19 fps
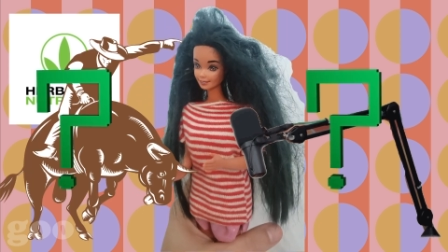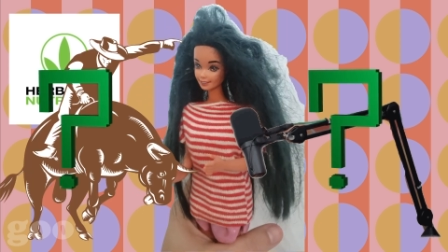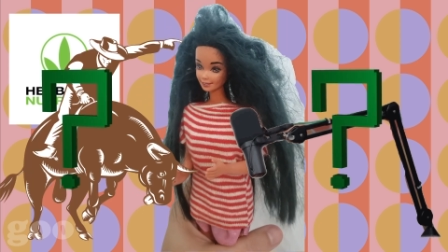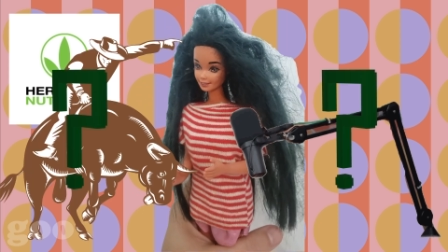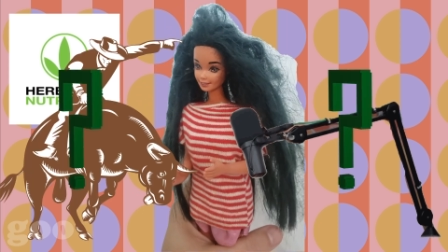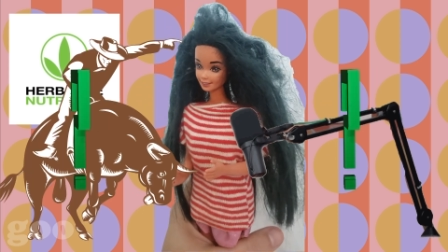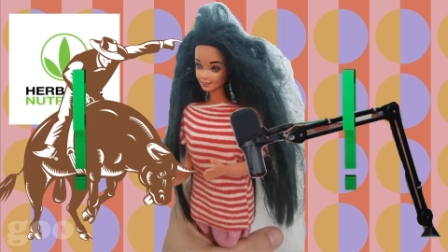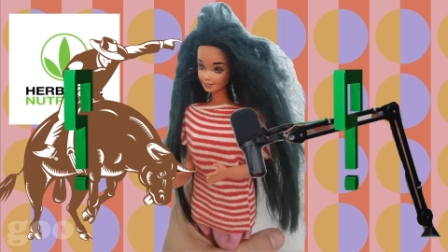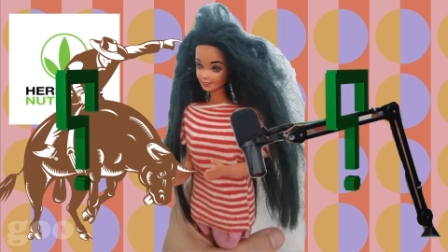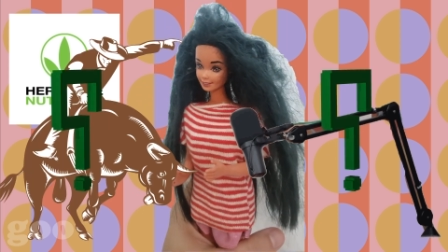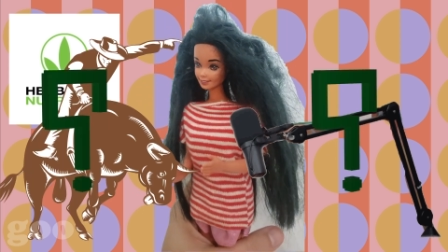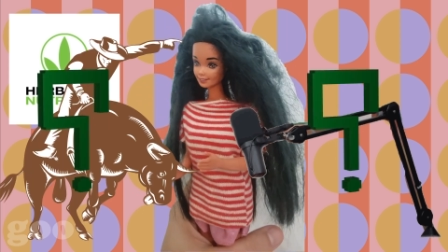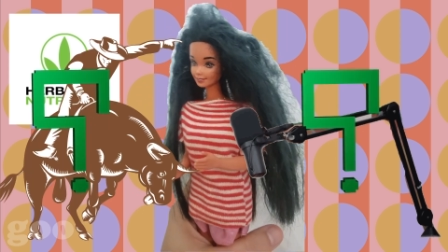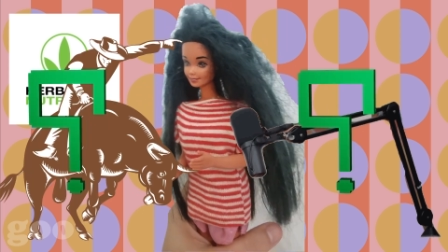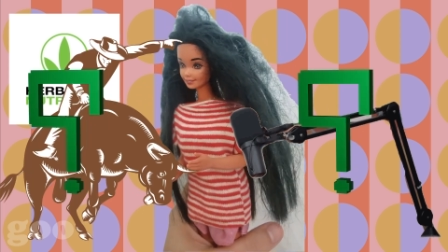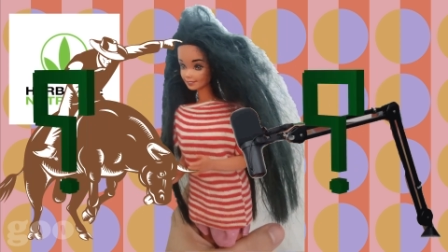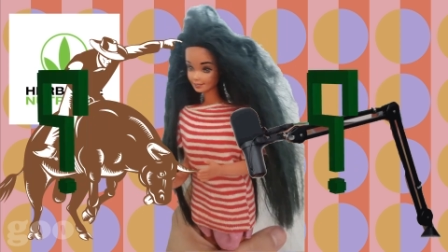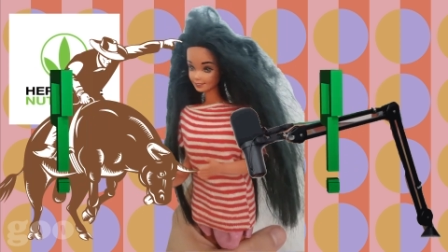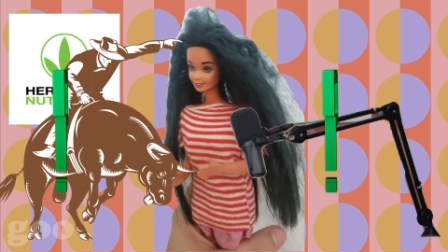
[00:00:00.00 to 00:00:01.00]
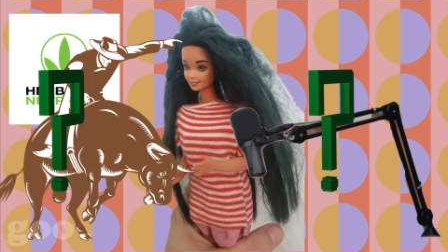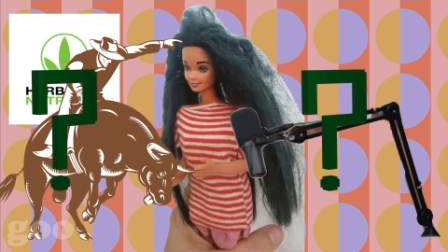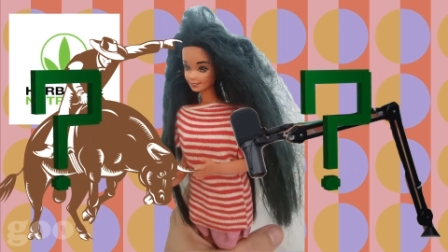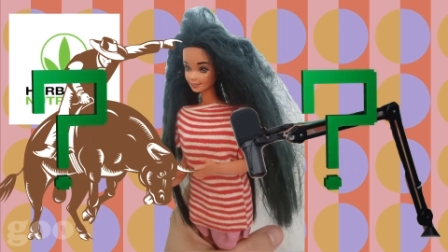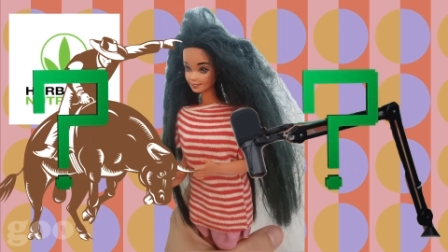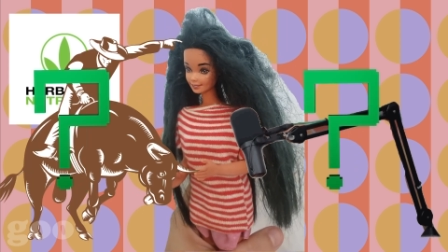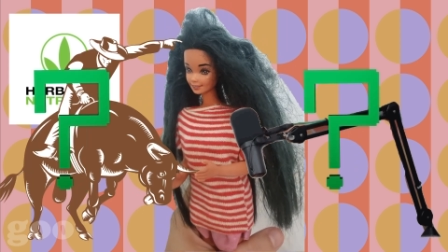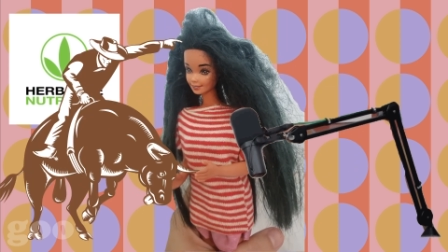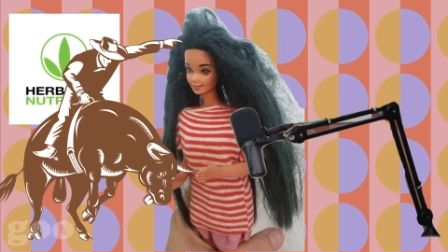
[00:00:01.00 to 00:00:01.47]
And I used
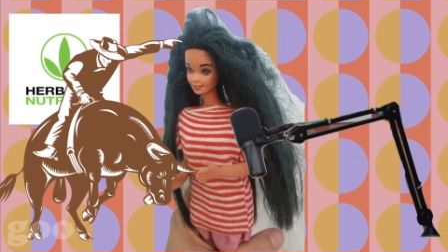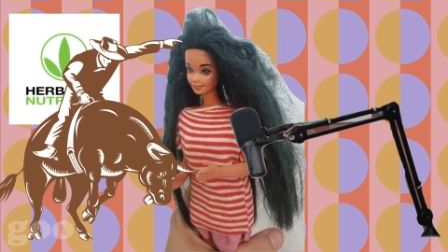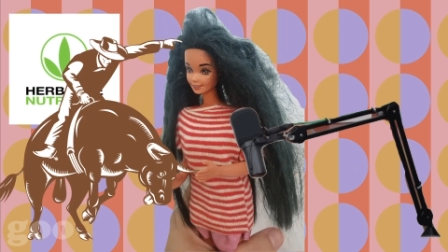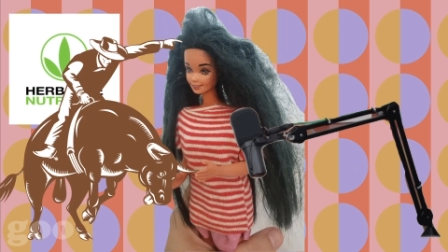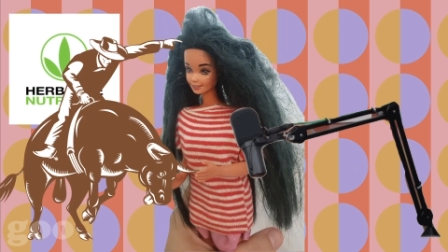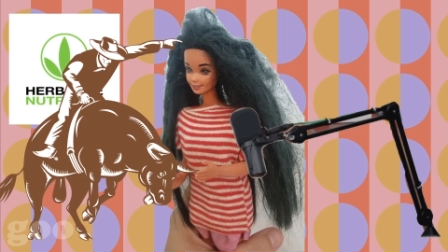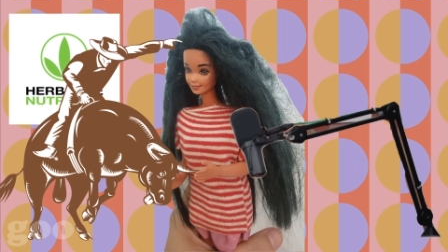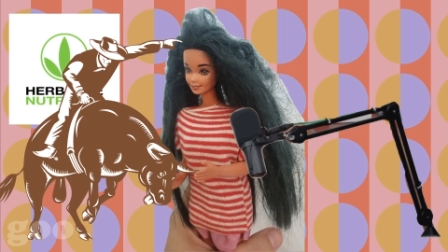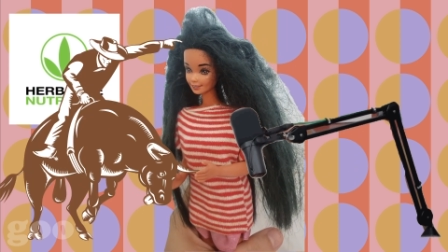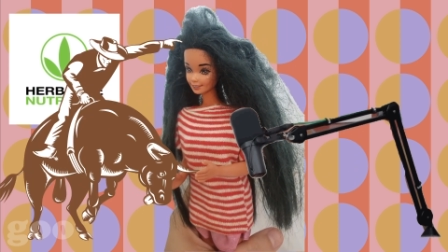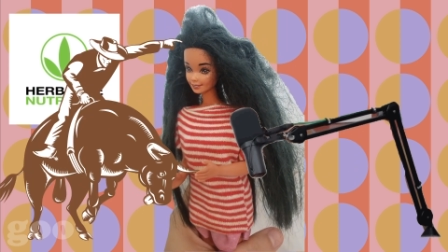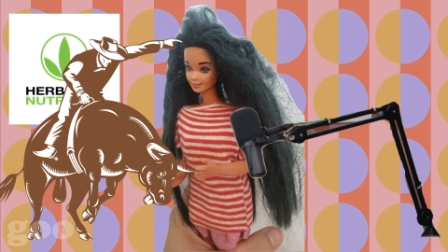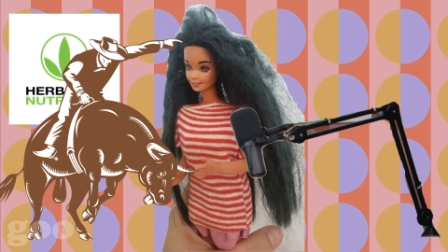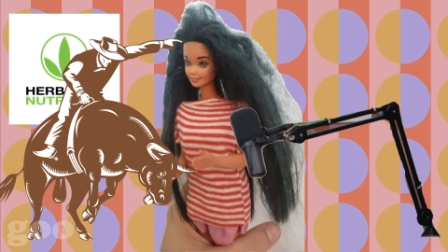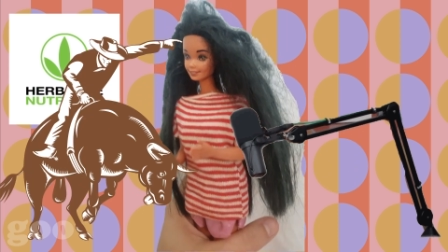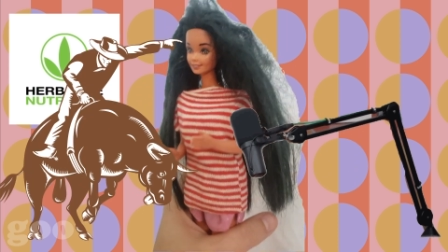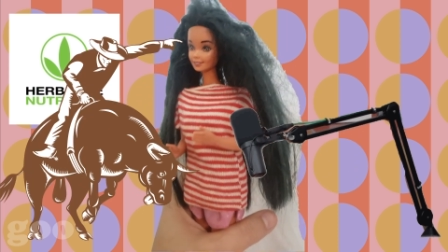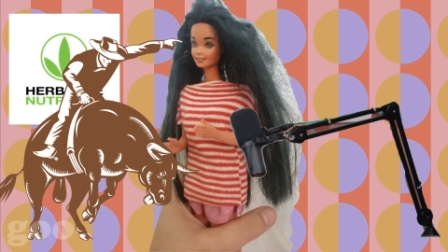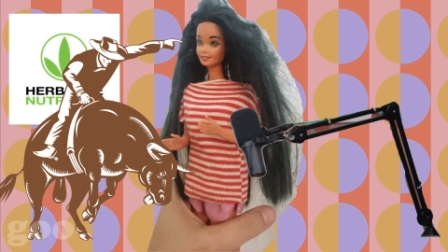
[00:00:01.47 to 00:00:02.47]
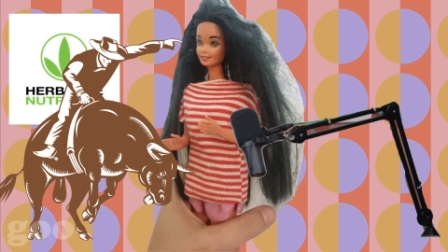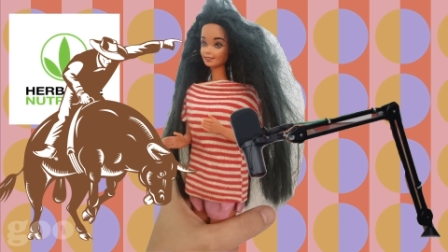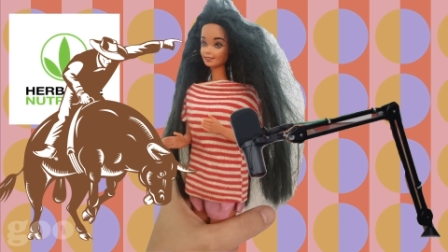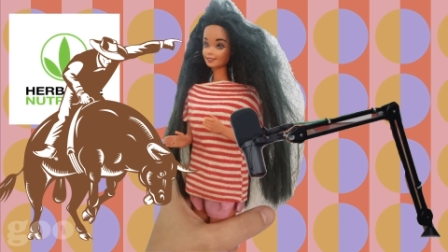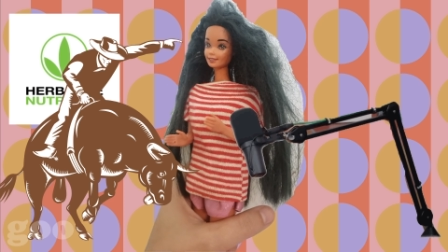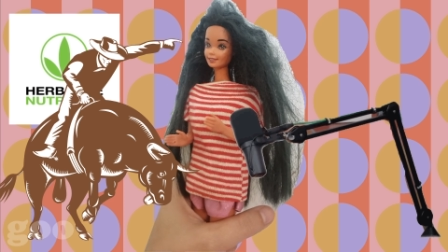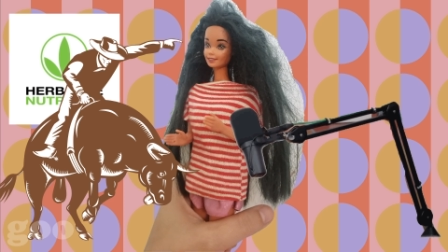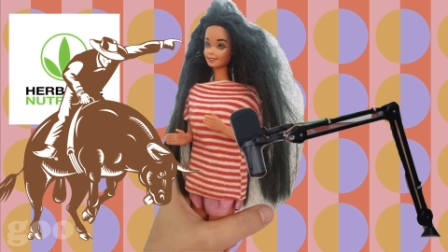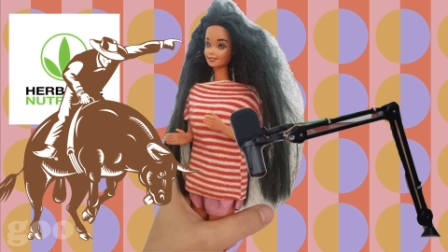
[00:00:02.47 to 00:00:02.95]
to just take packs of
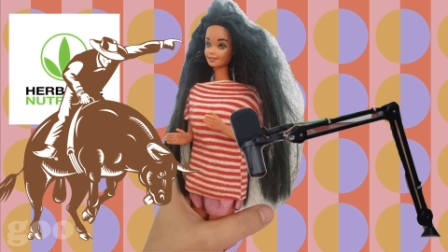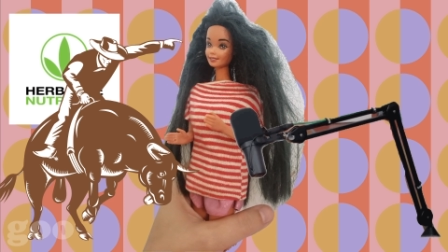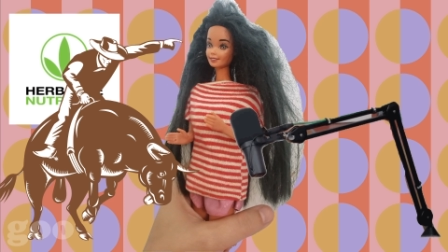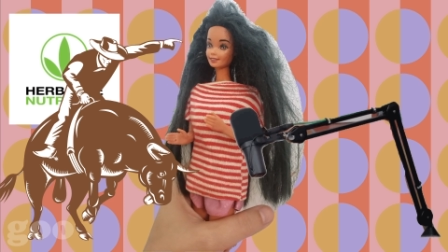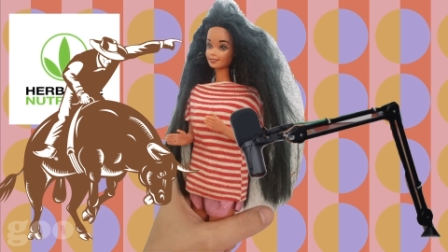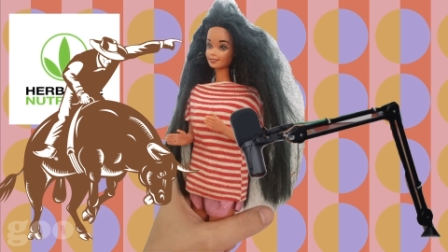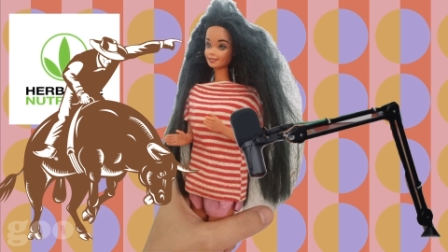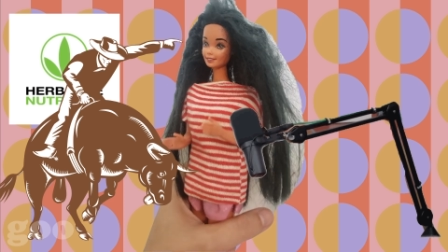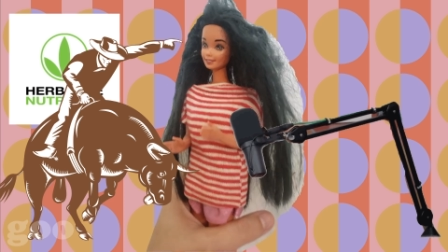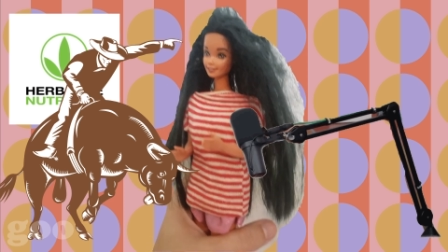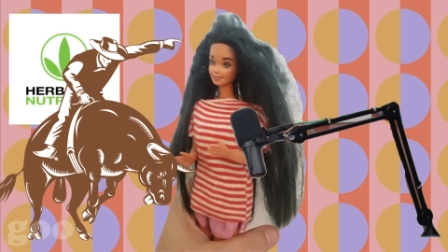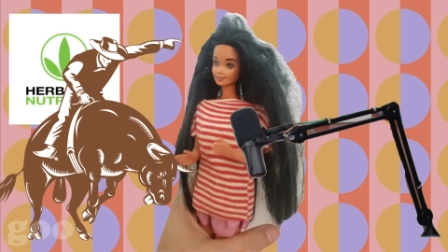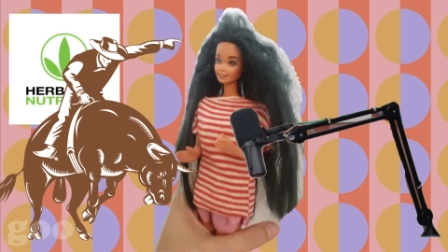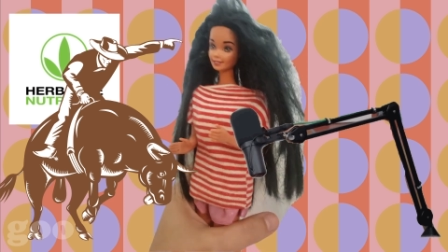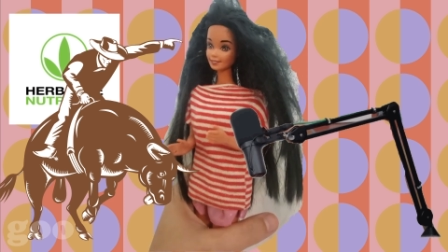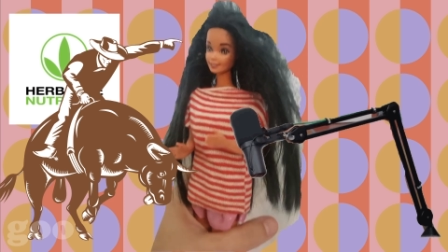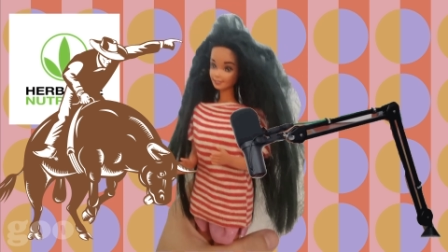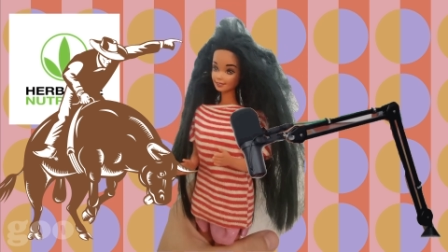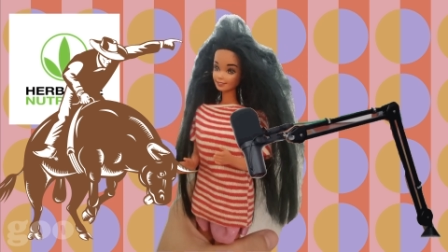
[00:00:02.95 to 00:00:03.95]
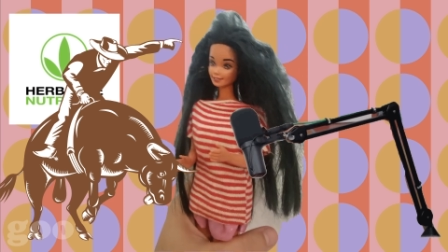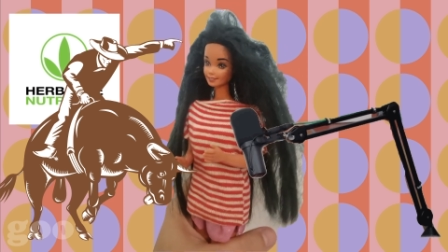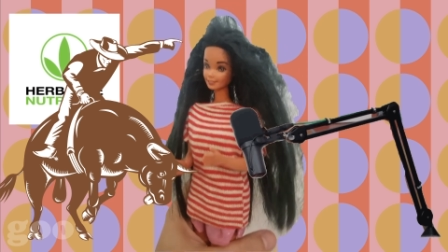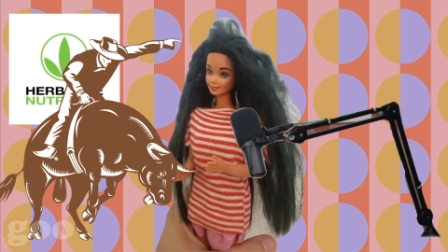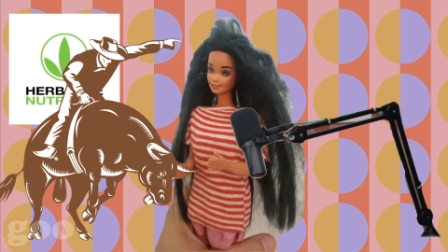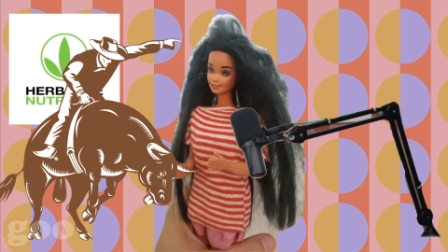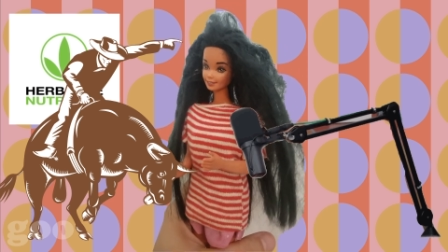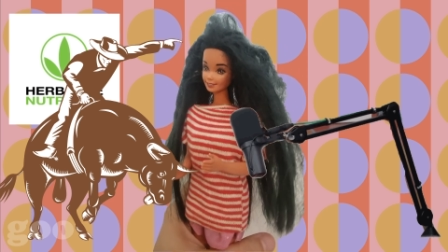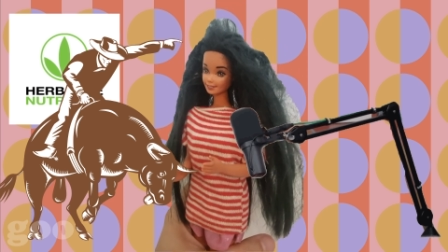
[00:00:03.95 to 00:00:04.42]
Rhodiola. And it's supposed to
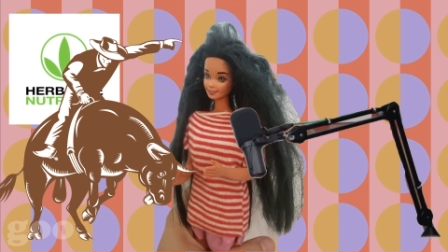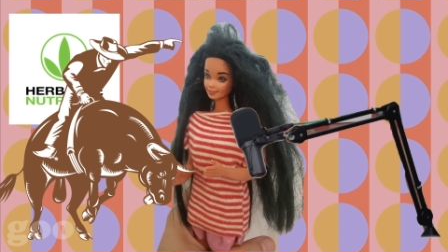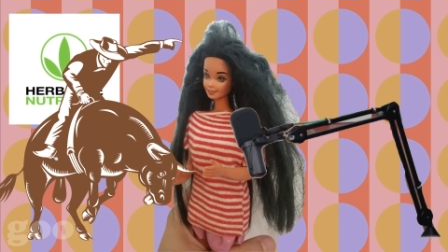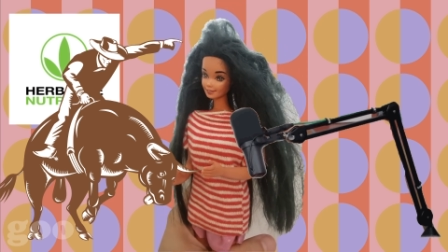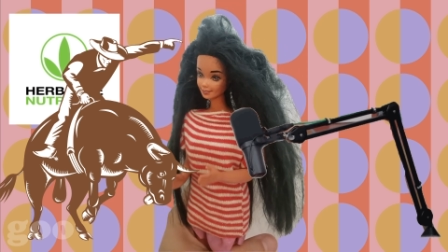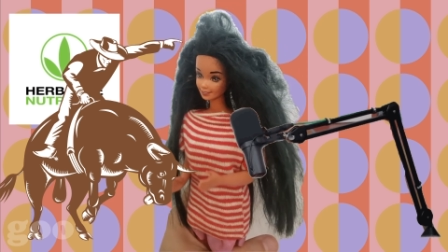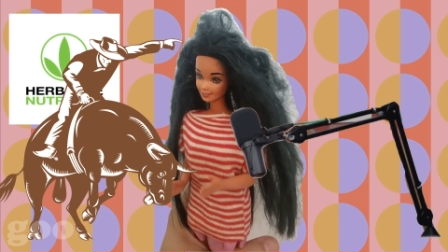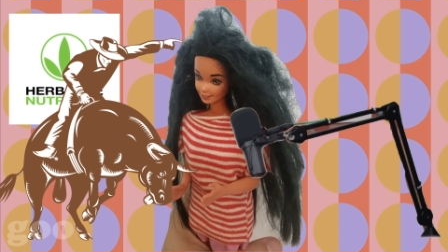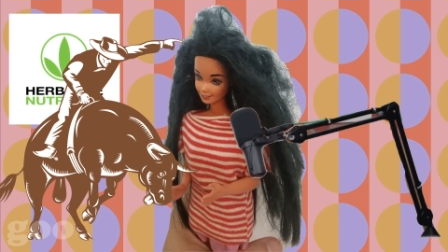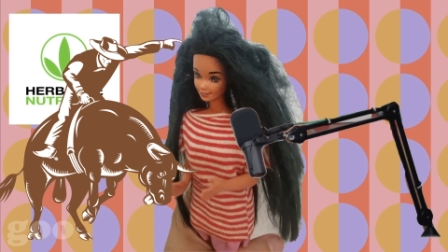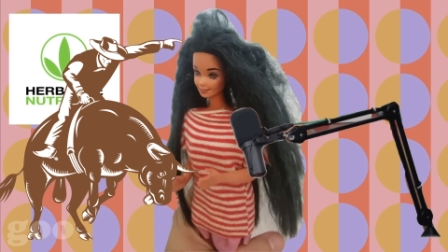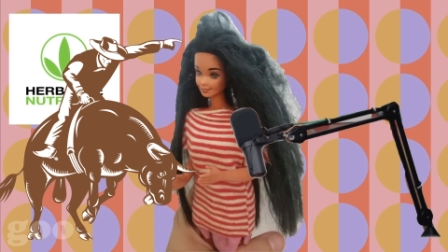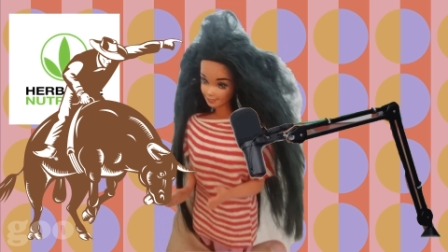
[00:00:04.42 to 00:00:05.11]
be like good for you.